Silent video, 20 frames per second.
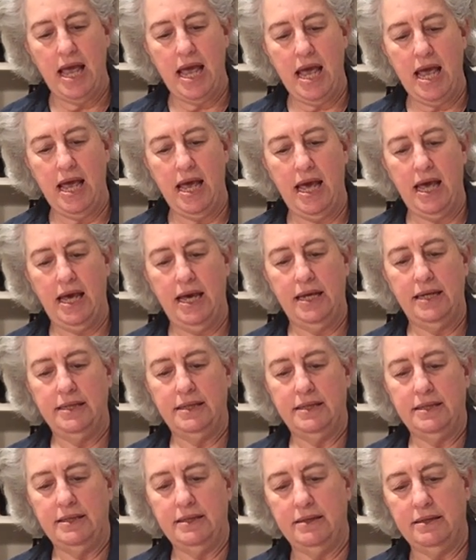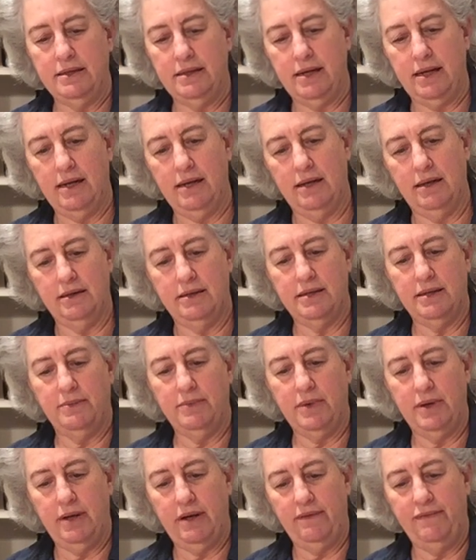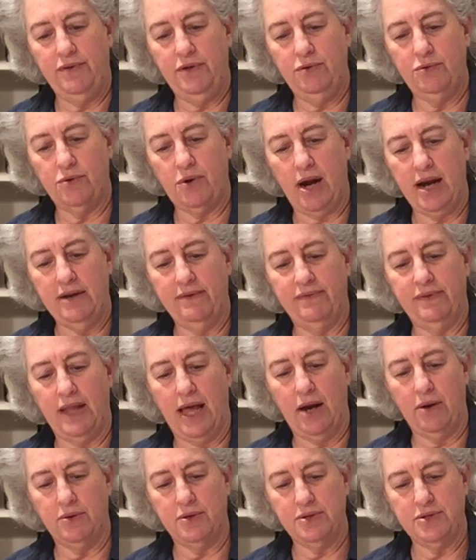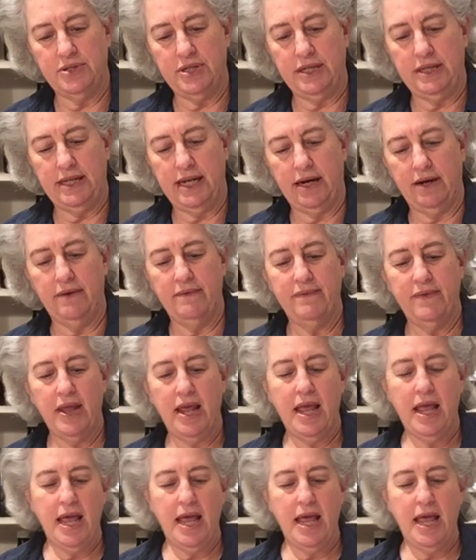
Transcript: and a few dried flowers in there.